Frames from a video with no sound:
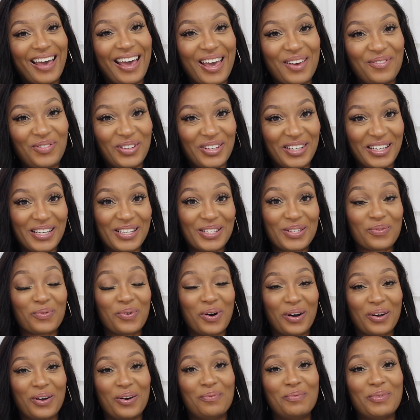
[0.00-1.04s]
Hey beauties,
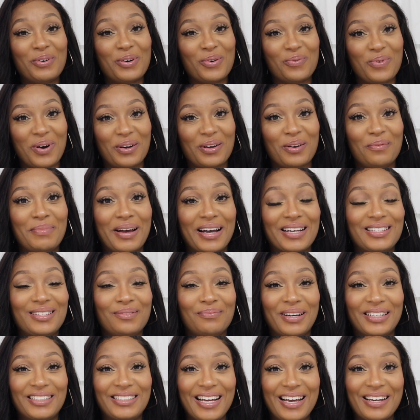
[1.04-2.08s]
welcome back to
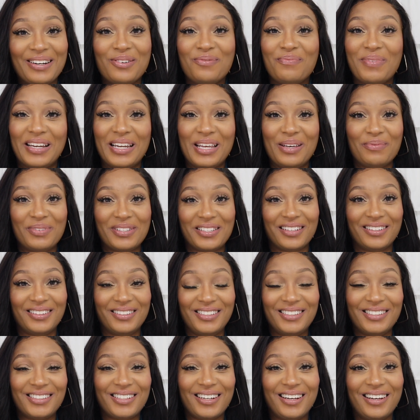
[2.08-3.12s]
my channel. My name is
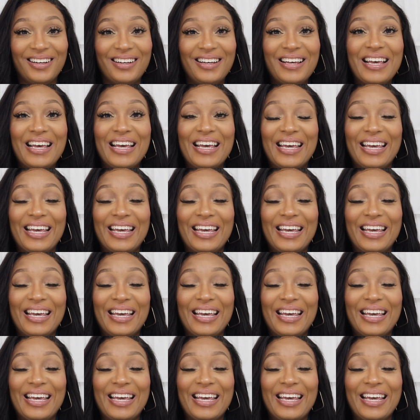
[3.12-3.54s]
Alicia.